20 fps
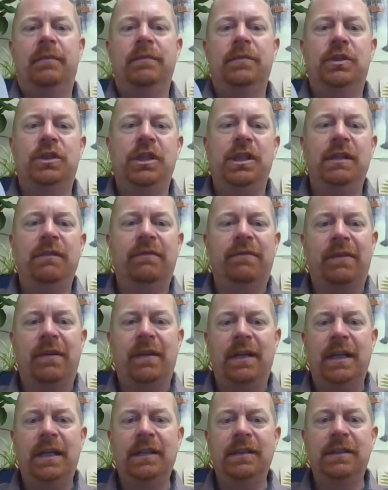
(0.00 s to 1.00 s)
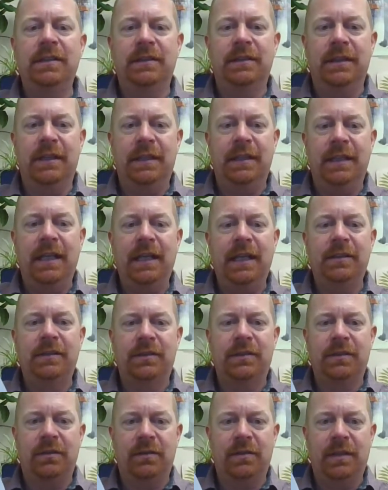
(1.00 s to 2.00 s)
gene for insulin
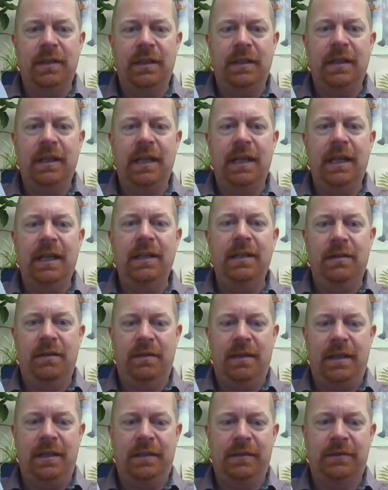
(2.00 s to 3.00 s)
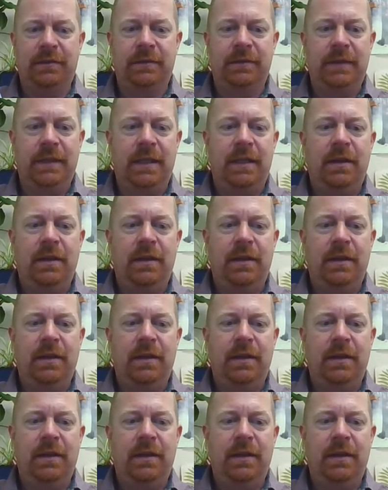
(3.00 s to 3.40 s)
inserted into this.